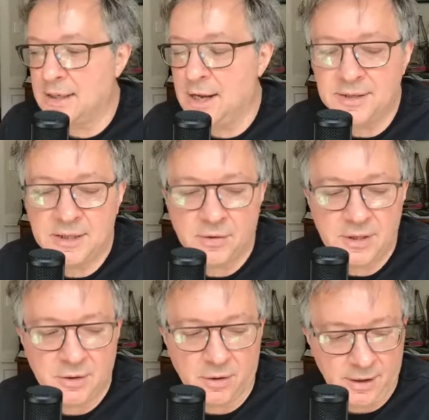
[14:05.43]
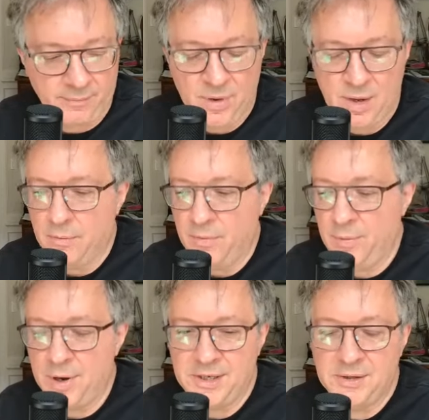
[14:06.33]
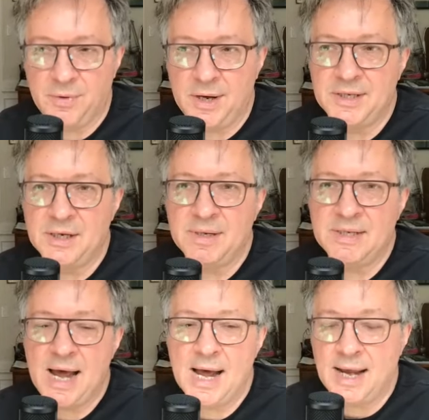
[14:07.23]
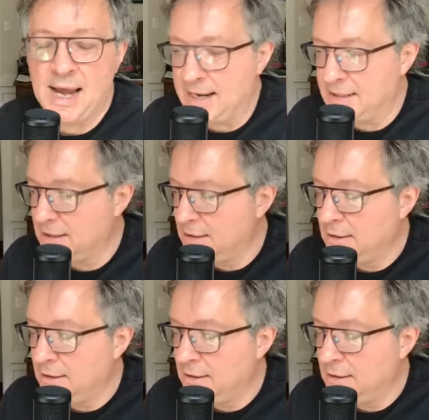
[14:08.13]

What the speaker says: Long story short, we wanted to run some attack ads.